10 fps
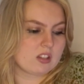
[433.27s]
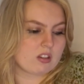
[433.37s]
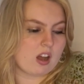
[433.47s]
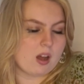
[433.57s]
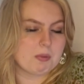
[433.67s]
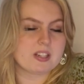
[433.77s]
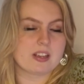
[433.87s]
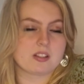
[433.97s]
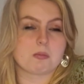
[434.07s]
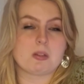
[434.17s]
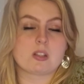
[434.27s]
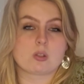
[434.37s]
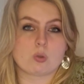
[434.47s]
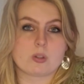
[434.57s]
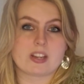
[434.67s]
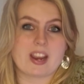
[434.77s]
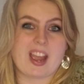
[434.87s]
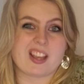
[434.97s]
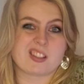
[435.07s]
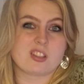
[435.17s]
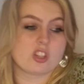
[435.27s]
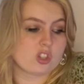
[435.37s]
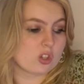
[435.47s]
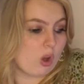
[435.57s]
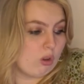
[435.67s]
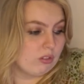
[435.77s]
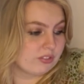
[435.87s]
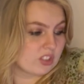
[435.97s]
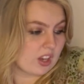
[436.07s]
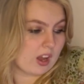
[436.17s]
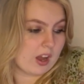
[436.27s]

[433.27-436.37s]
carbon tends to be stored here as dissolved